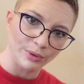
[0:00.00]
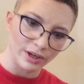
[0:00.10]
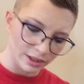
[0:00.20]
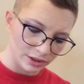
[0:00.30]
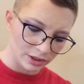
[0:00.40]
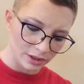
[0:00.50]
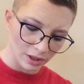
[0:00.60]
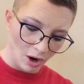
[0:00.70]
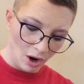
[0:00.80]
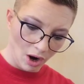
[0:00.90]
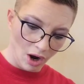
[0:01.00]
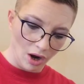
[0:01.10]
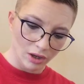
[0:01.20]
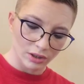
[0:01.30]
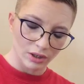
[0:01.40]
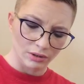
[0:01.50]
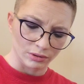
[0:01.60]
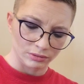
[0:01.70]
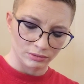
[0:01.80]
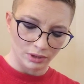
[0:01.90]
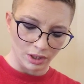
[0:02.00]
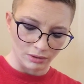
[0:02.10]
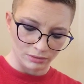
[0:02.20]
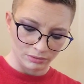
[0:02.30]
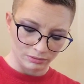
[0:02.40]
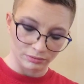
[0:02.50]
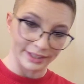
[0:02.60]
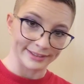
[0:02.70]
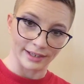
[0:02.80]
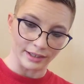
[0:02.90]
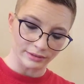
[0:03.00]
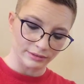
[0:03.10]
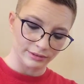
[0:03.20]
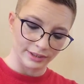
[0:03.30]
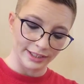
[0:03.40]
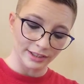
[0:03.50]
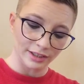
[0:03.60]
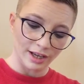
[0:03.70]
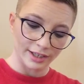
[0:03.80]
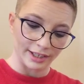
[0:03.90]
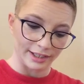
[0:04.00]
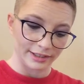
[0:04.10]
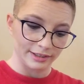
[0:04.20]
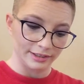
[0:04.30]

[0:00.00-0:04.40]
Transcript: watch? Oh, no, it's not. It's a locket.